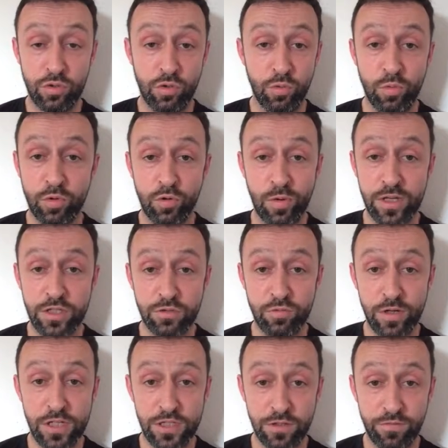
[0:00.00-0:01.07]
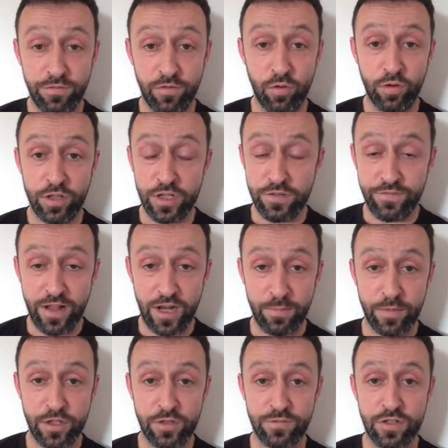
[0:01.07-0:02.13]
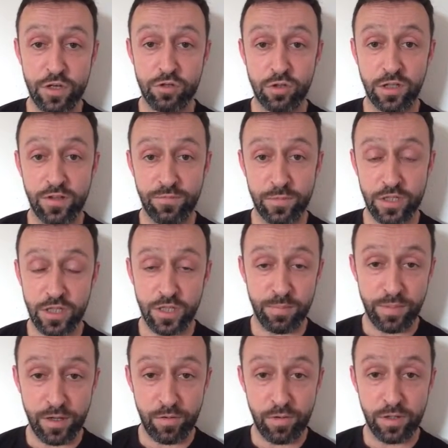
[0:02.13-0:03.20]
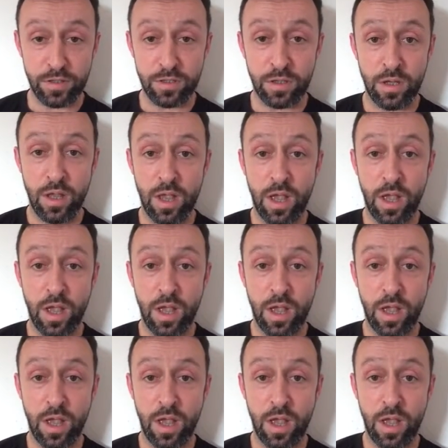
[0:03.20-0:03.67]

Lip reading: the greatest reason for the development of central government in the period